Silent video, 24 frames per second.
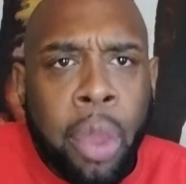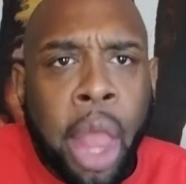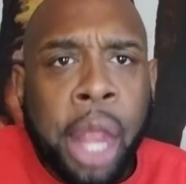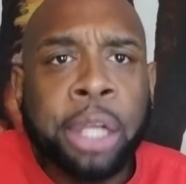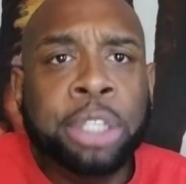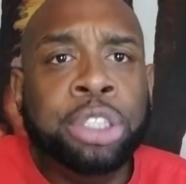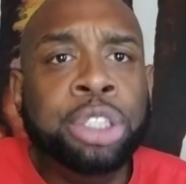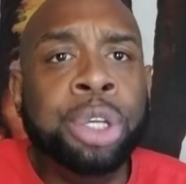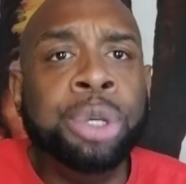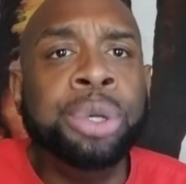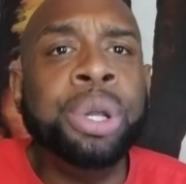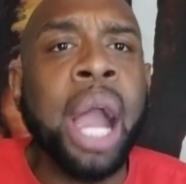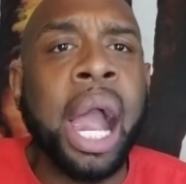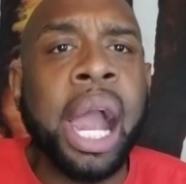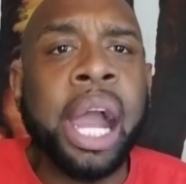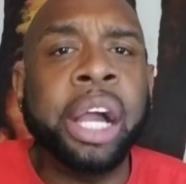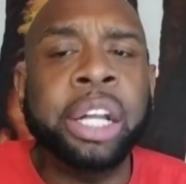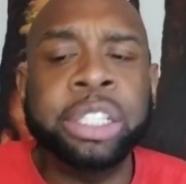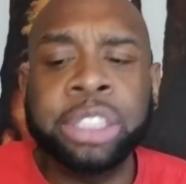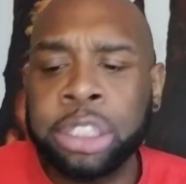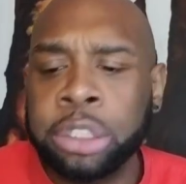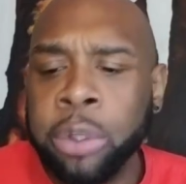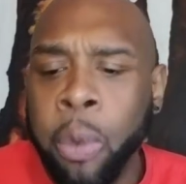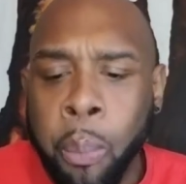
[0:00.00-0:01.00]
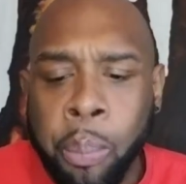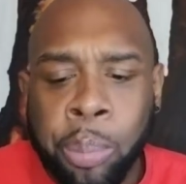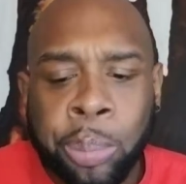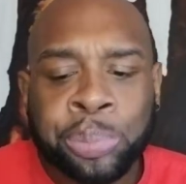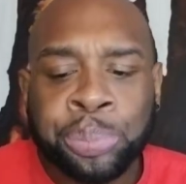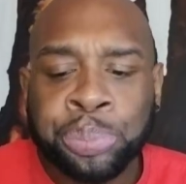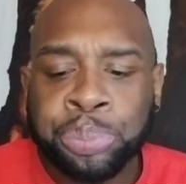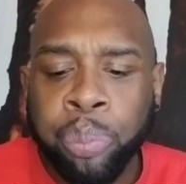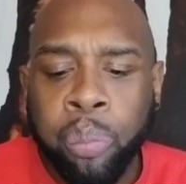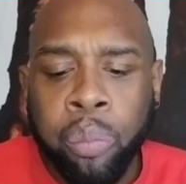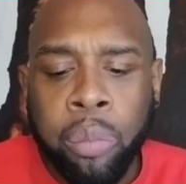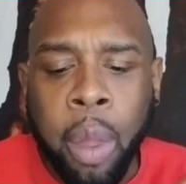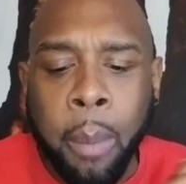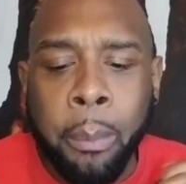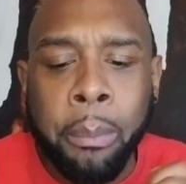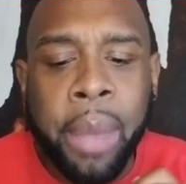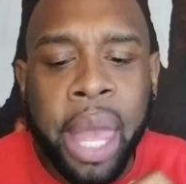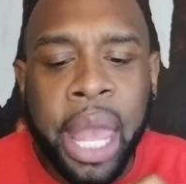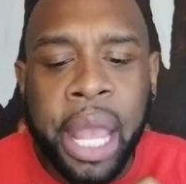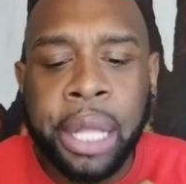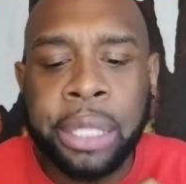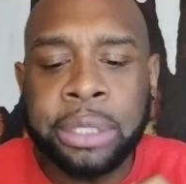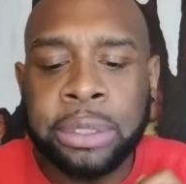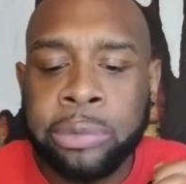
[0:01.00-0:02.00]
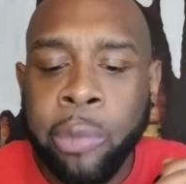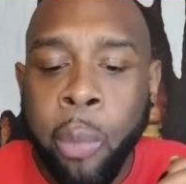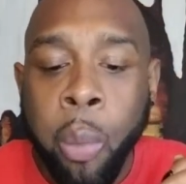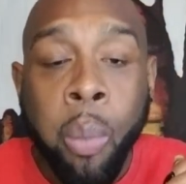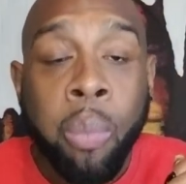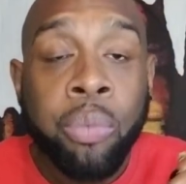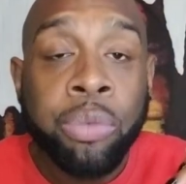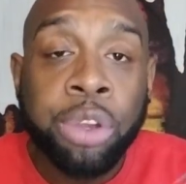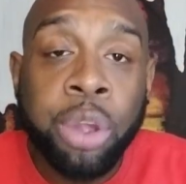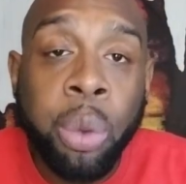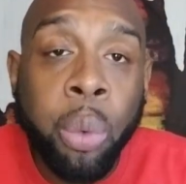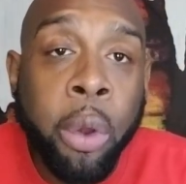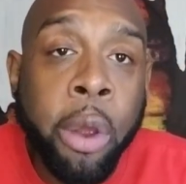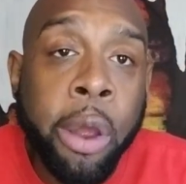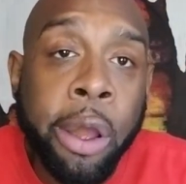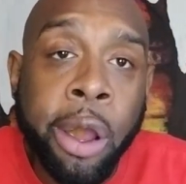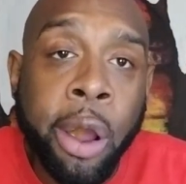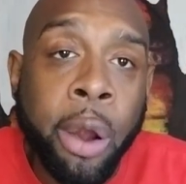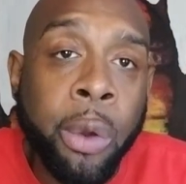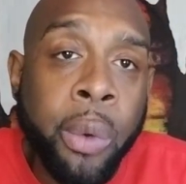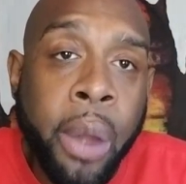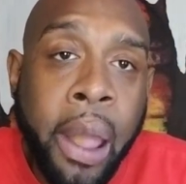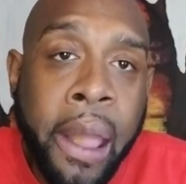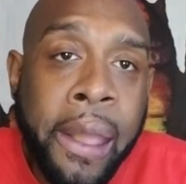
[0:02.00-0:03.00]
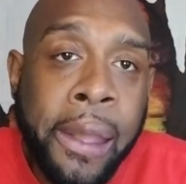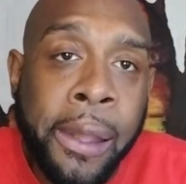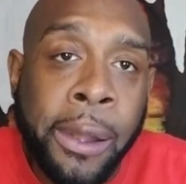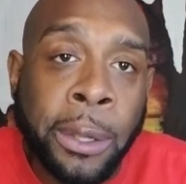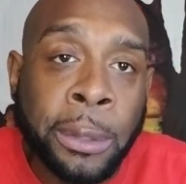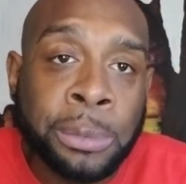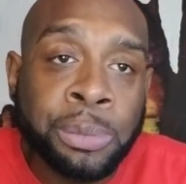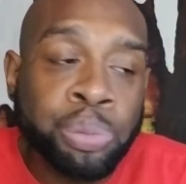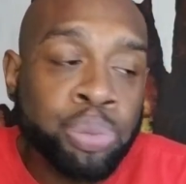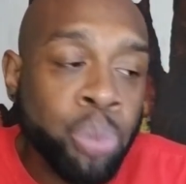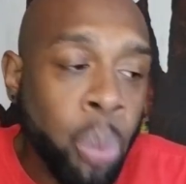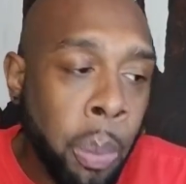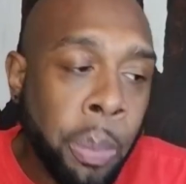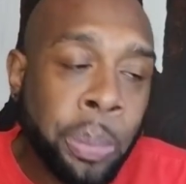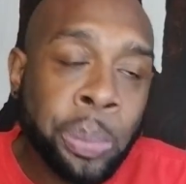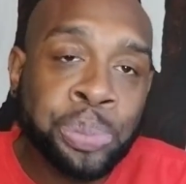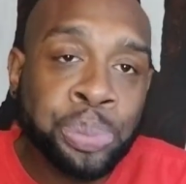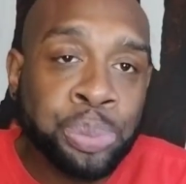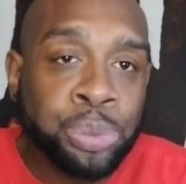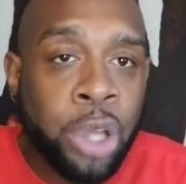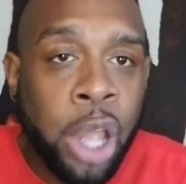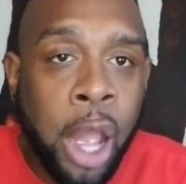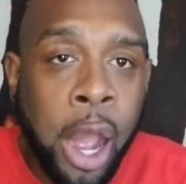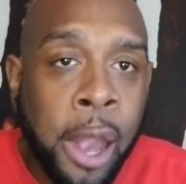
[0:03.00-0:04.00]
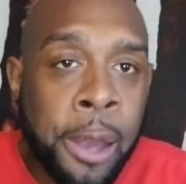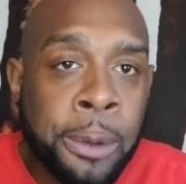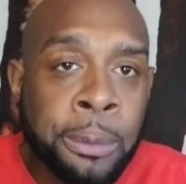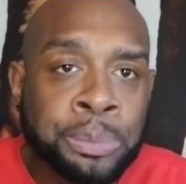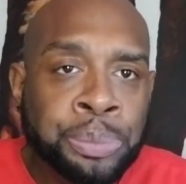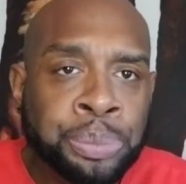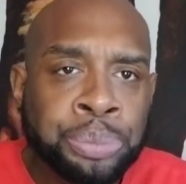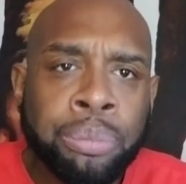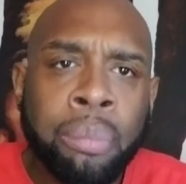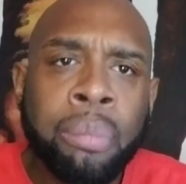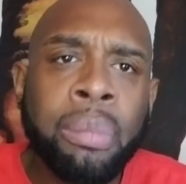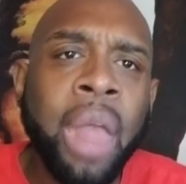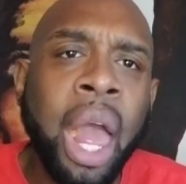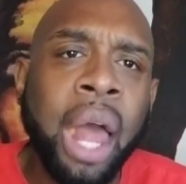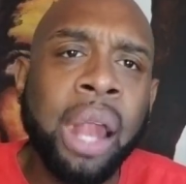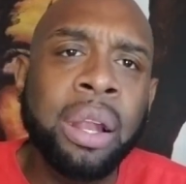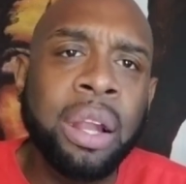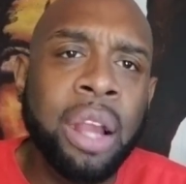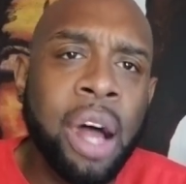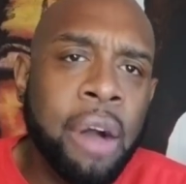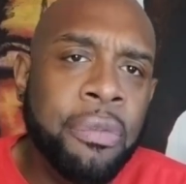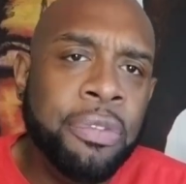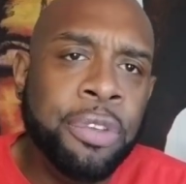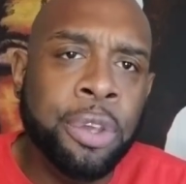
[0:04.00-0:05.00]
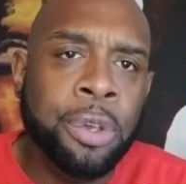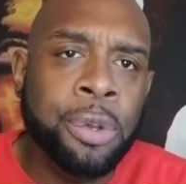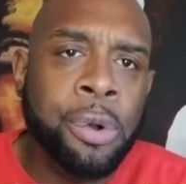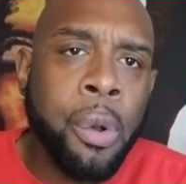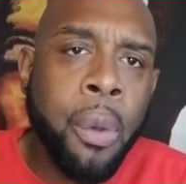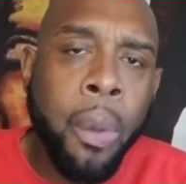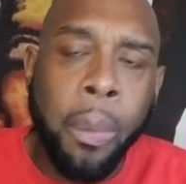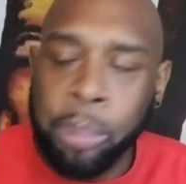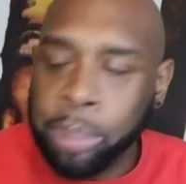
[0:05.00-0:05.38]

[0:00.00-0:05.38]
You guys make the world go round. Okay? I love you.